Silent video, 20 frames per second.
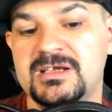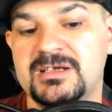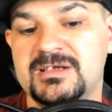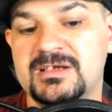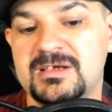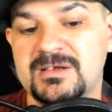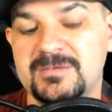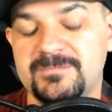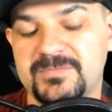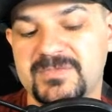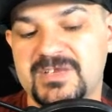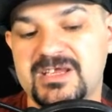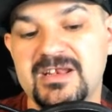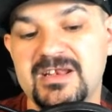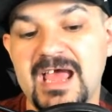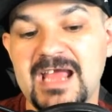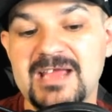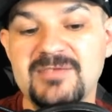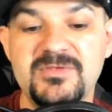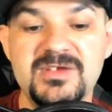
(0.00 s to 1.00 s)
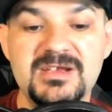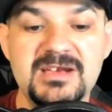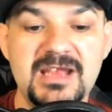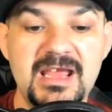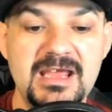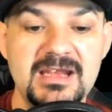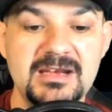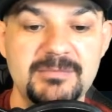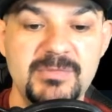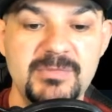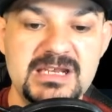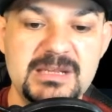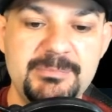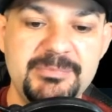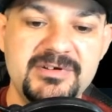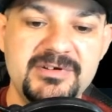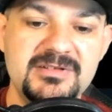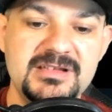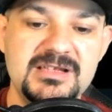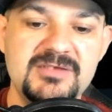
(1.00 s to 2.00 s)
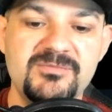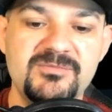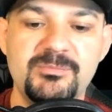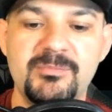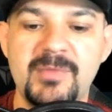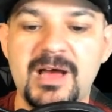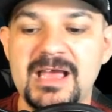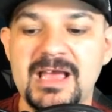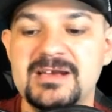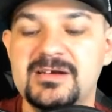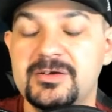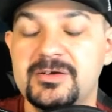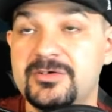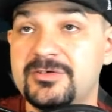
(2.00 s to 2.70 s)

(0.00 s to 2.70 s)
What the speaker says: conniving and manipulative mind